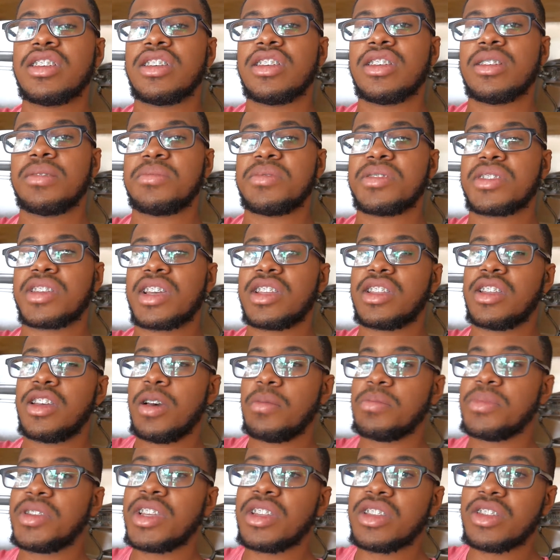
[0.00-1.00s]
I'm just kind
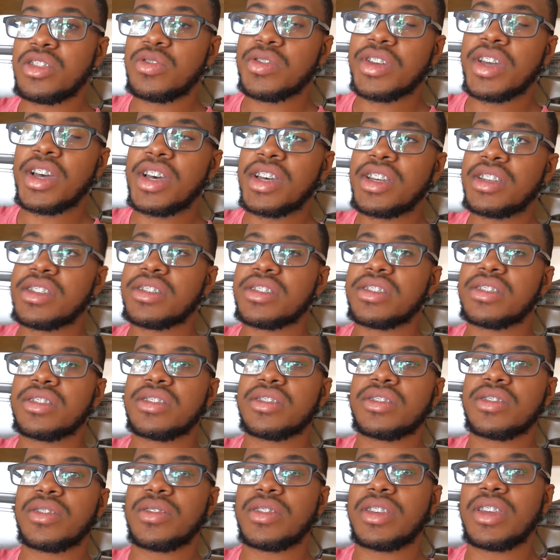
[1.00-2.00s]
of updating you guys.
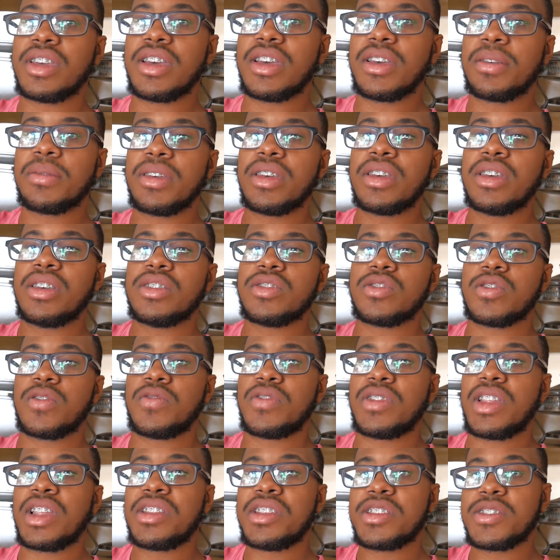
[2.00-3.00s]
So yeah, so if
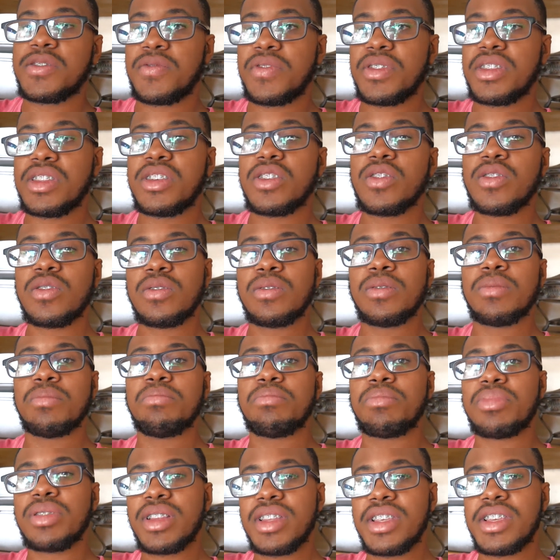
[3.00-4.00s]
you like this video,
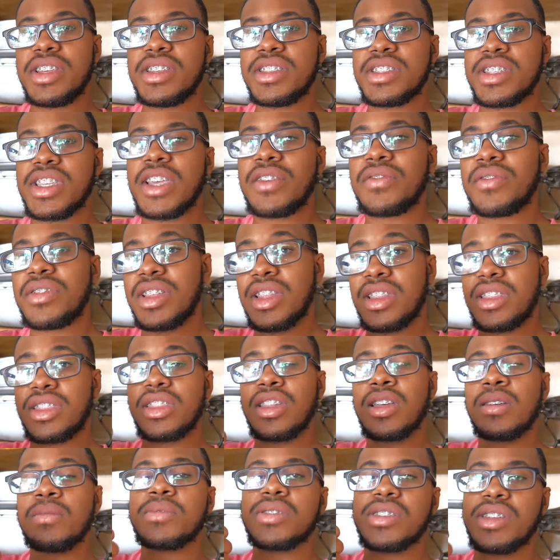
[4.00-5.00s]
please give it a
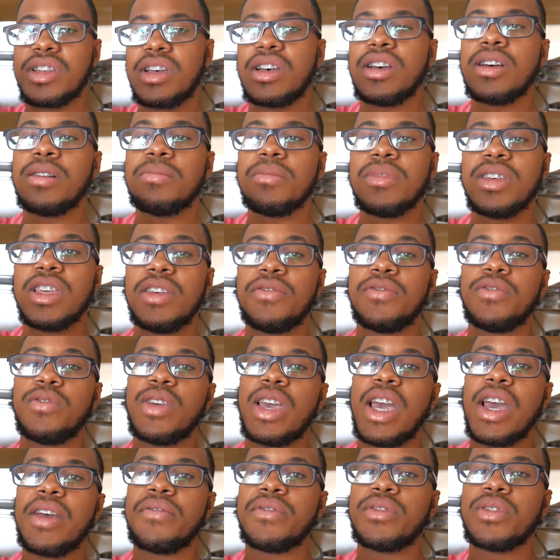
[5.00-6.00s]
thumbs up. If you
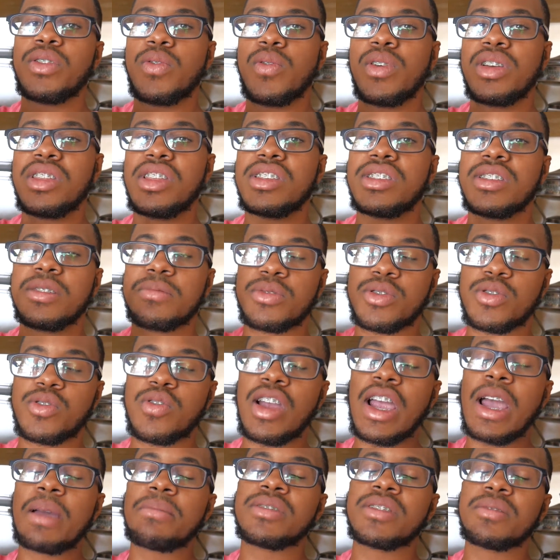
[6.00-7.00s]
haven't already,
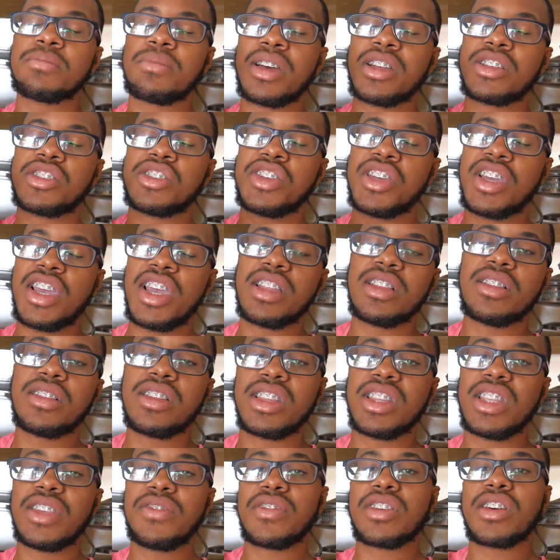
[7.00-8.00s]
subscribe to my channel
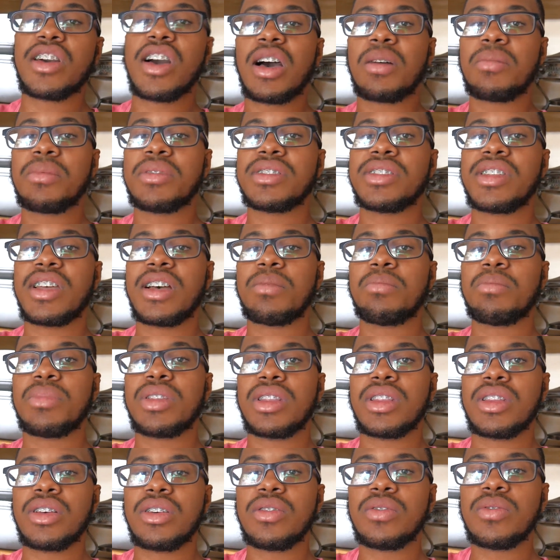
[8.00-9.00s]
and leave a comment down
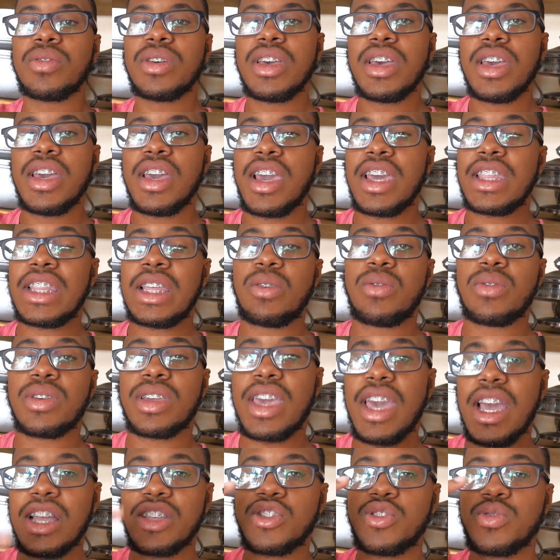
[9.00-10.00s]
below, and I will
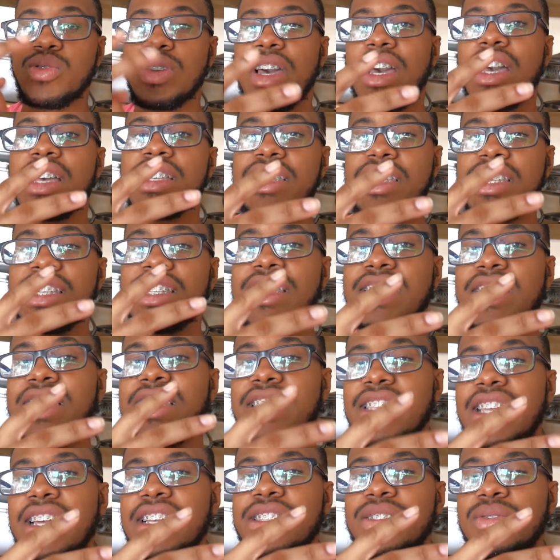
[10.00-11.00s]
catch you guys in the
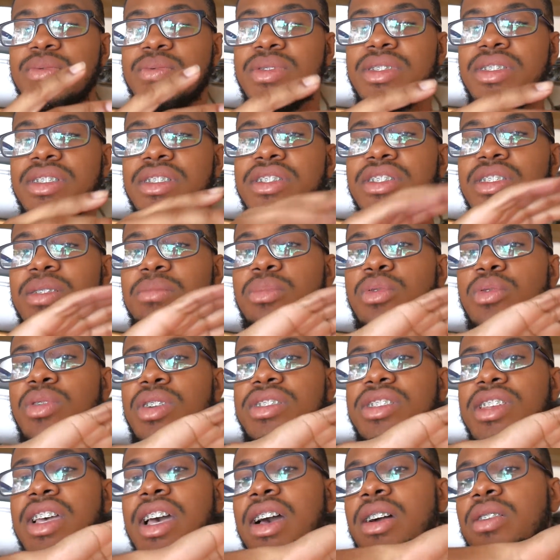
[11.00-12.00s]
next one. Your
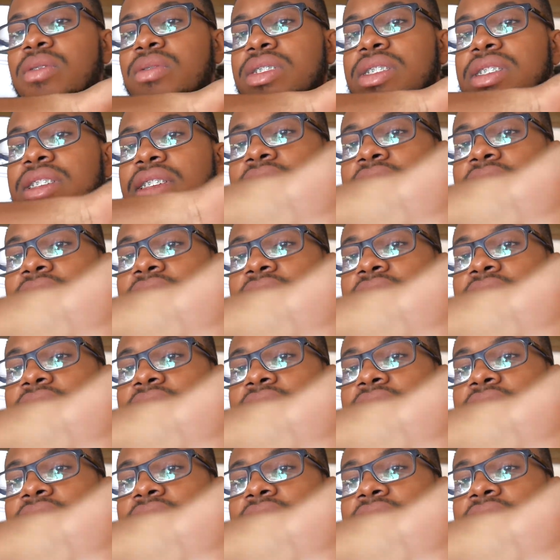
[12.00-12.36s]
boy's out.